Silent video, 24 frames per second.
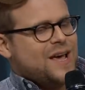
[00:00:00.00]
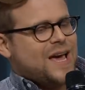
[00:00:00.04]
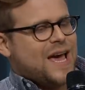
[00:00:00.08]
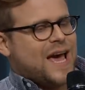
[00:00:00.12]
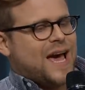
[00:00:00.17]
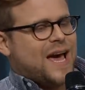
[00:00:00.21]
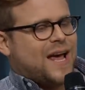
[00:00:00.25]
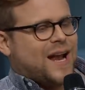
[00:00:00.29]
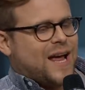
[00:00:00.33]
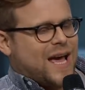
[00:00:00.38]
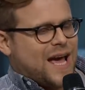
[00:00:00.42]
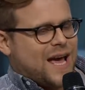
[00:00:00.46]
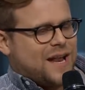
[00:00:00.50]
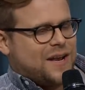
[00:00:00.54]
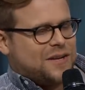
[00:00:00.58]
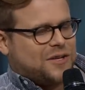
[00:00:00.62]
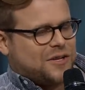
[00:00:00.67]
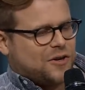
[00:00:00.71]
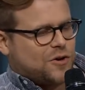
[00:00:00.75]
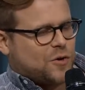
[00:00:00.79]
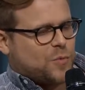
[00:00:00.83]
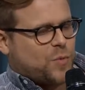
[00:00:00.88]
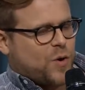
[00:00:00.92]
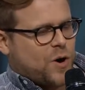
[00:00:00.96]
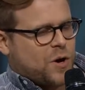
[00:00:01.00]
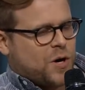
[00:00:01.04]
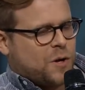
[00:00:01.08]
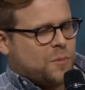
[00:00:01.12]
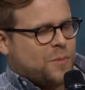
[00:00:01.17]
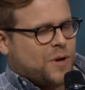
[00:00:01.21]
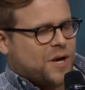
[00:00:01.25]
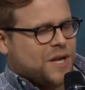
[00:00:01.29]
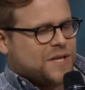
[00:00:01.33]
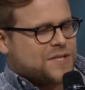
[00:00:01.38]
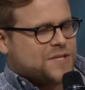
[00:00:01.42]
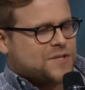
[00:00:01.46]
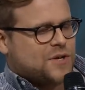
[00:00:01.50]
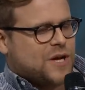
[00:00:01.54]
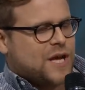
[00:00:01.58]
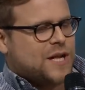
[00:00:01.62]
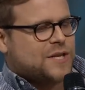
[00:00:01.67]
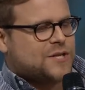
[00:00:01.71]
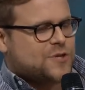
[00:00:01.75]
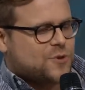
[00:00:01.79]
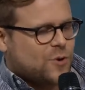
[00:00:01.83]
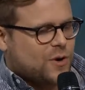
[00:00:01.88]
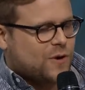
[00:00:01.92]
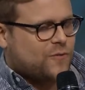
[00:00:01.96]
at, at a dinner party, but it's
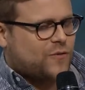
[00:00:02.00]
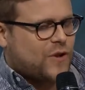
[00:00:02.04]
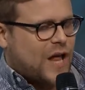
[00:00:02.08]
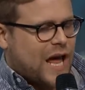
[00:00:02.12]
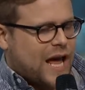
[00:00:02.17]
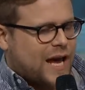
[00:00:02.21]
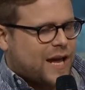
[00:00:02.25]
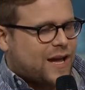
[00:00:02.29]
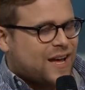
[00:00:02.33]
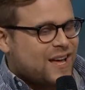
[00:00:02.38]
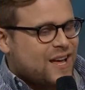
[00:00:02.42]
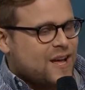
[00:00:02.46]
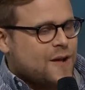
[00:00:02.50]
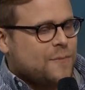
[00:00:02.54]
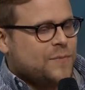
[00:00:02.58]
it's sort of like,